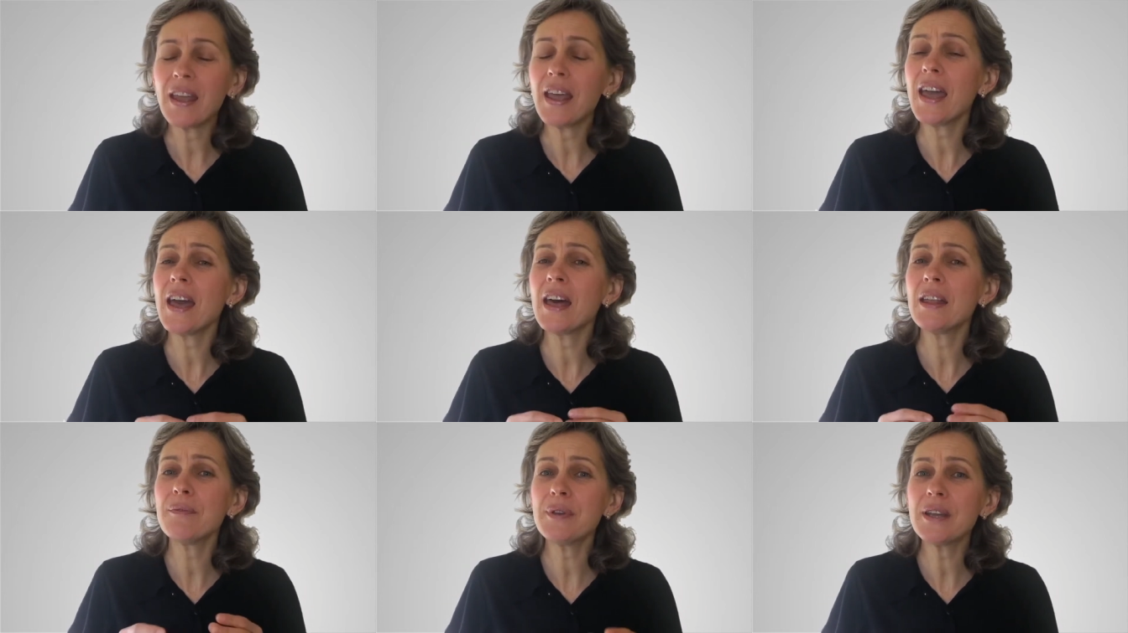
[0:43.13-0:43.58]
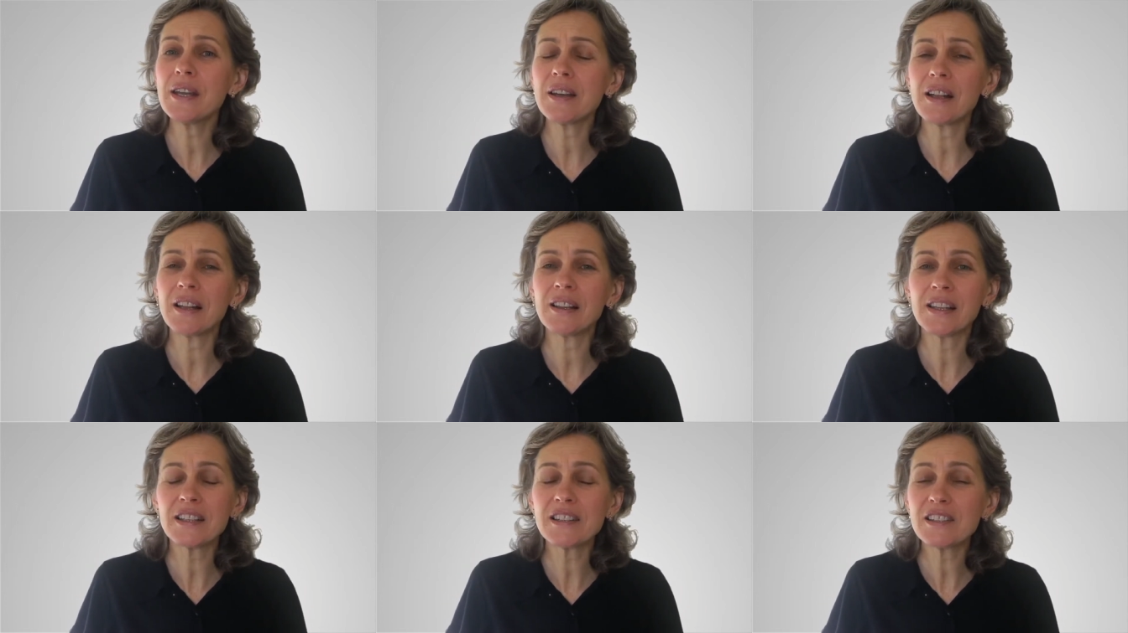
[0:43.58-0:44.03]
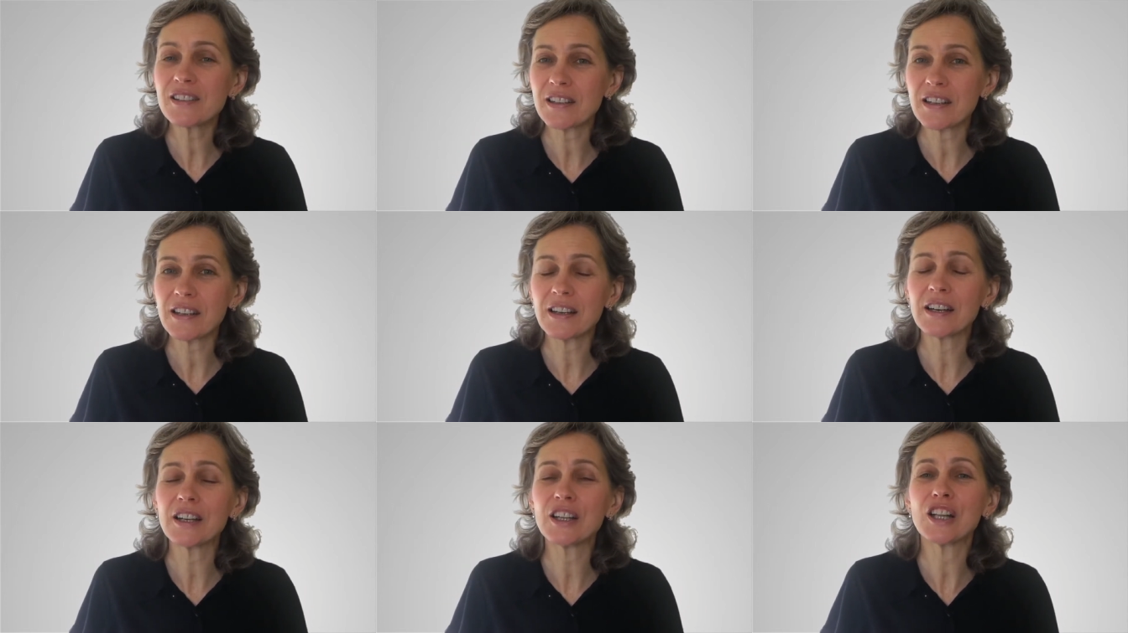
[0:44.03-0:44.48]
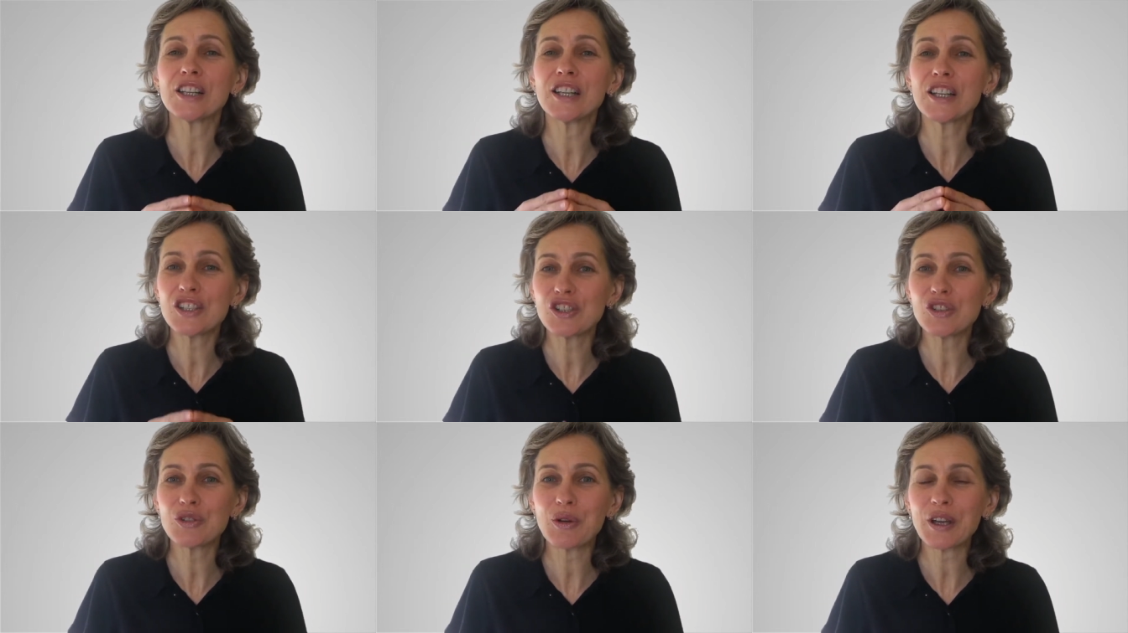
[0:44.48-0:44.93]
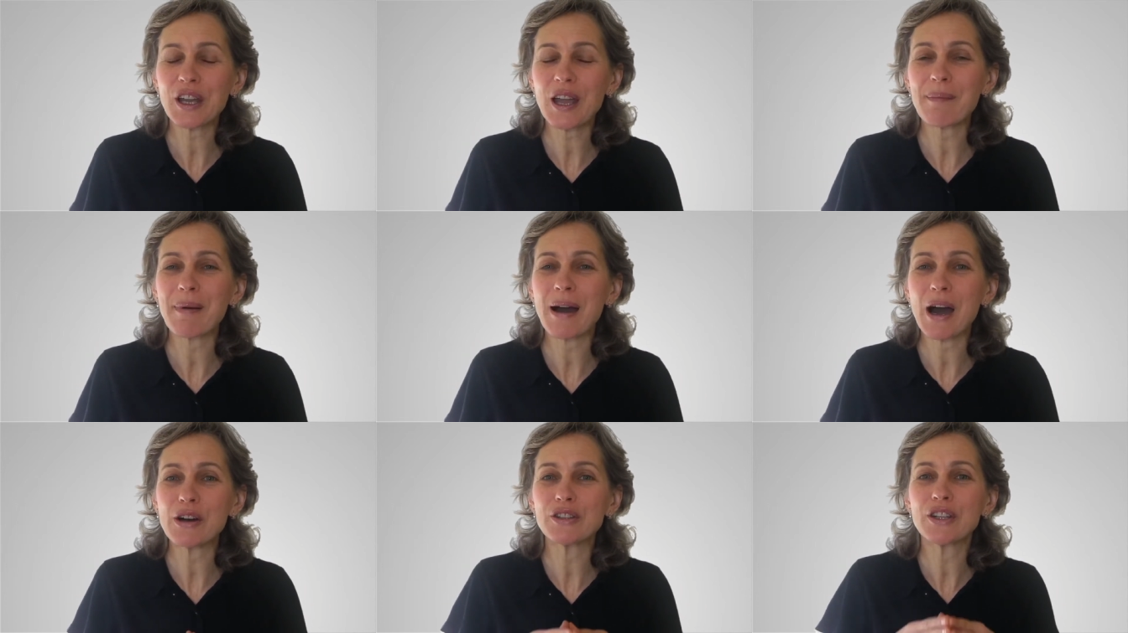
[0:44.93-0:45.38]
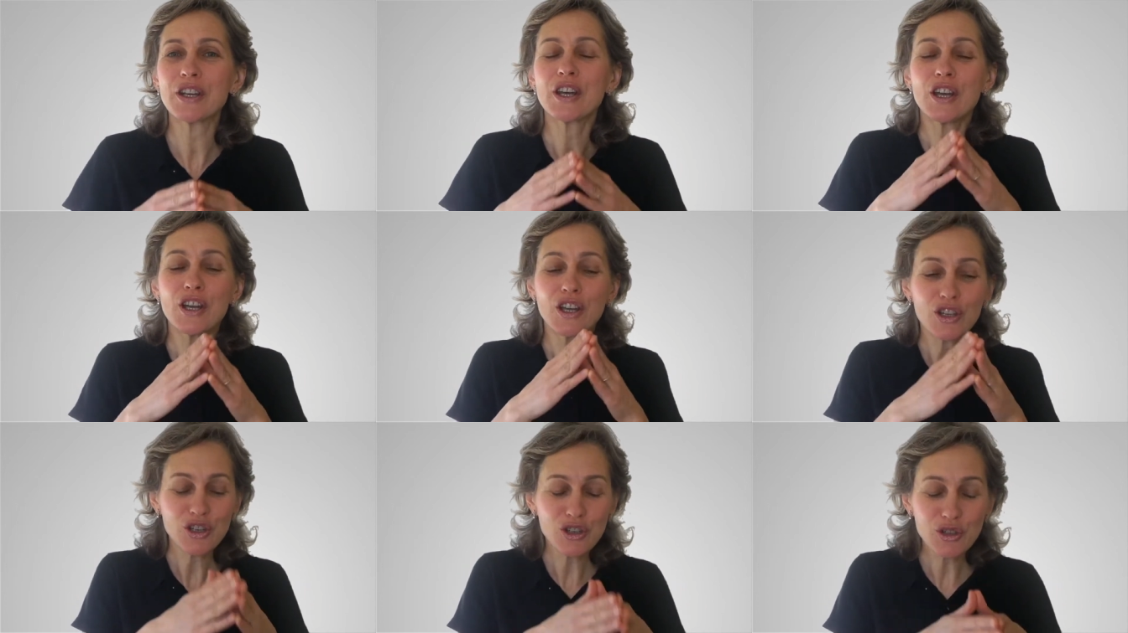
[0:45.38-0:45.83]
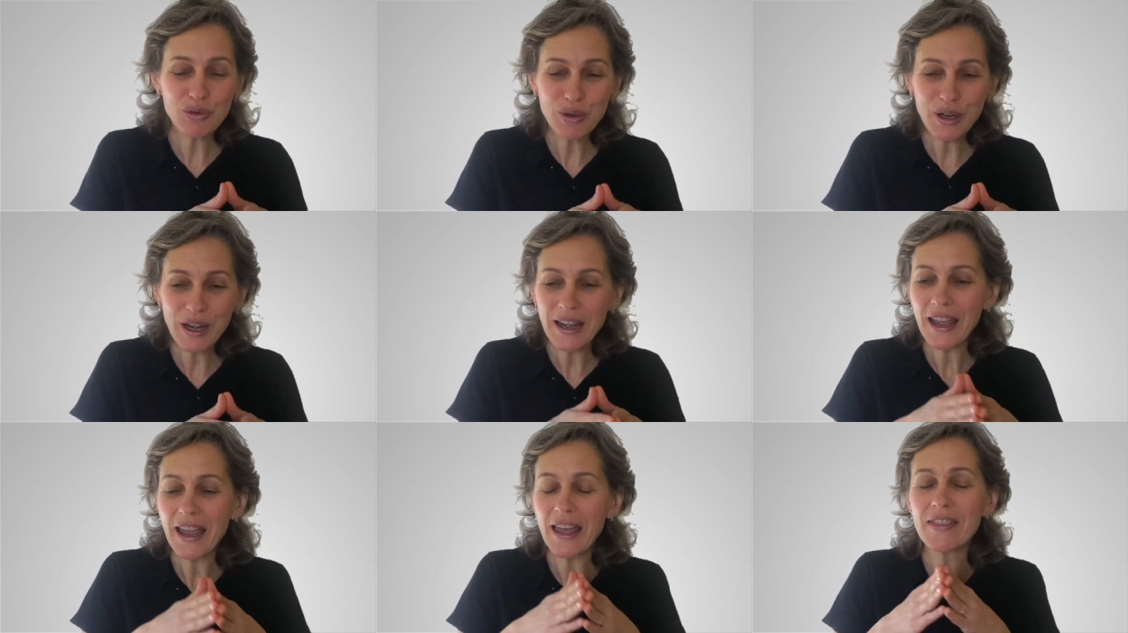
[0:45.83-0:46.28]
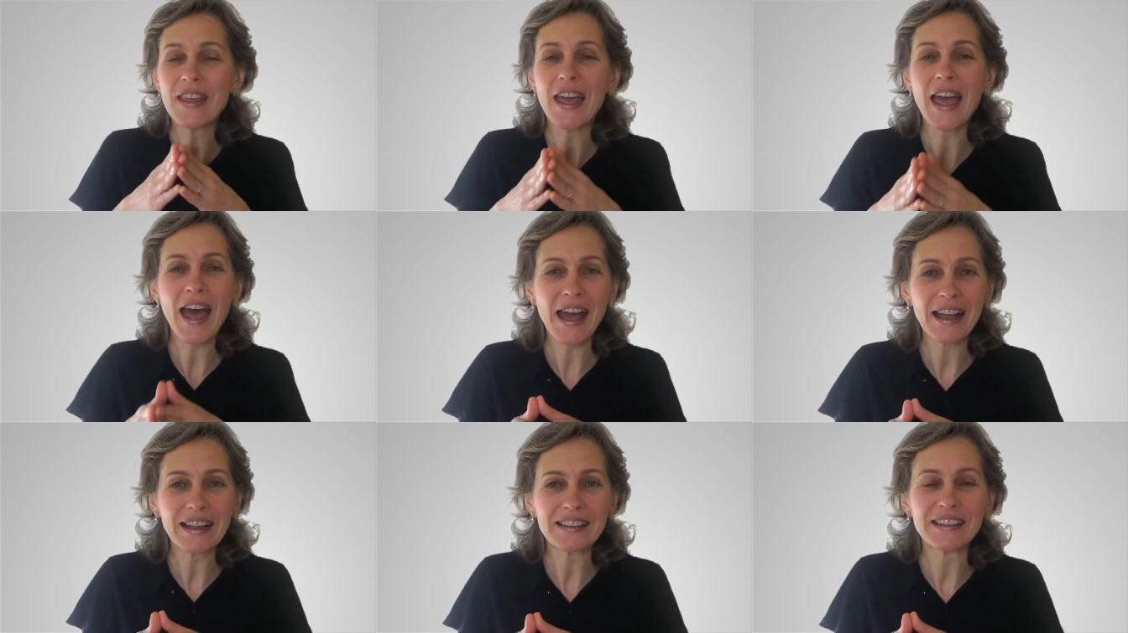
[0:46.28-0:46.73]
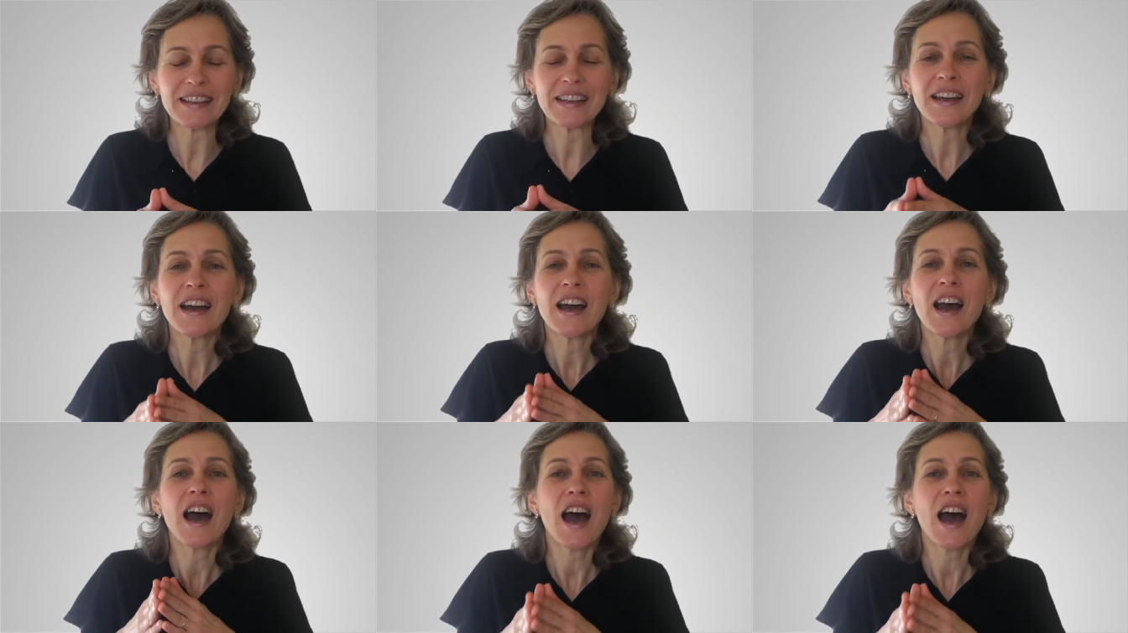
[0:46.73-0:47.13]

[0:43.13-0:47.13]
And we, let's uh, let's talk about sugar and acne.